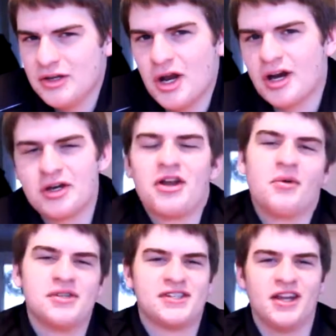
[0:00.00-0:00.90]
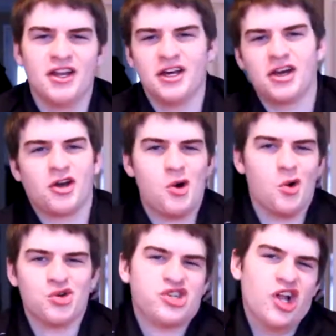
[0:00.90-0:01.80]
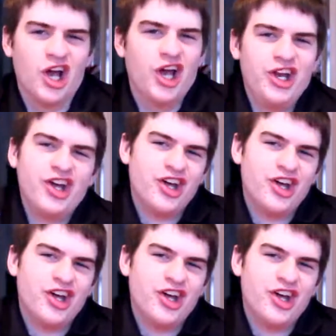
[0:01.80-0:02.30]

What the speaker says: know, I could always say like Coors Light,